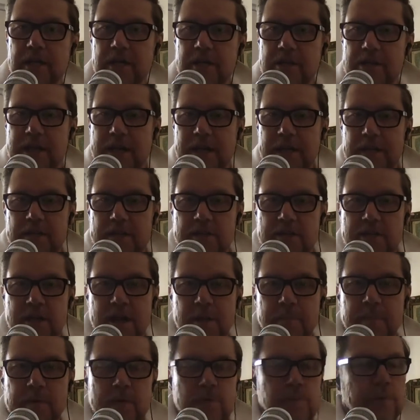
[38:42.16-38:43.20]
You take you take the
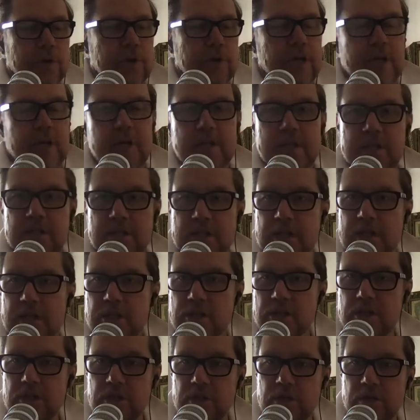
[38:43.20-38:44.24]
sample, you put it in a
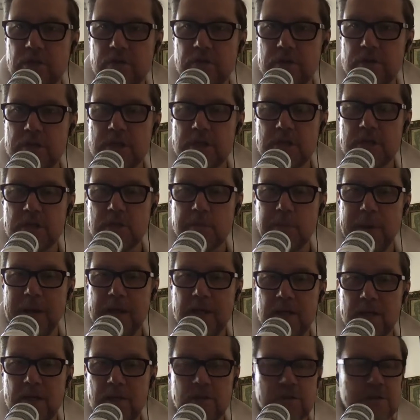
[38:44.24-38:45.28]
dish, you
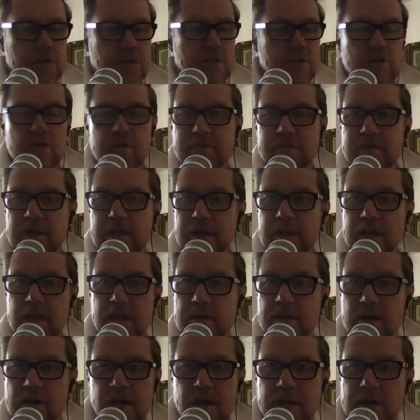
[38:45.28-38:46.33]
suspend your silver
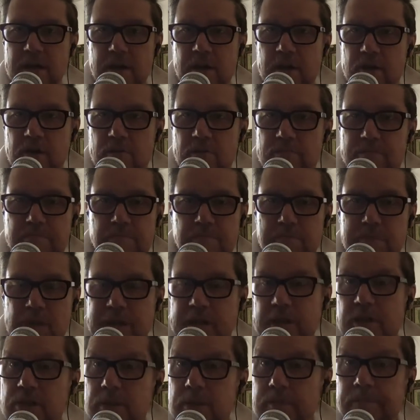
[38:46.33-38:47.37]
in I don't know
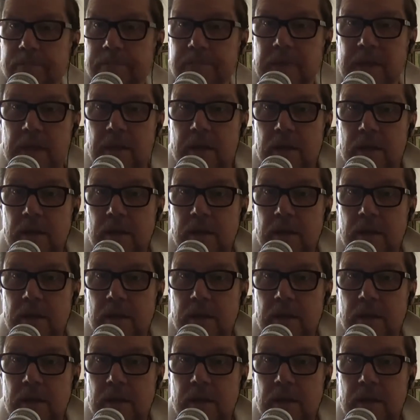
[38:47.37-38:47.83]
bleach.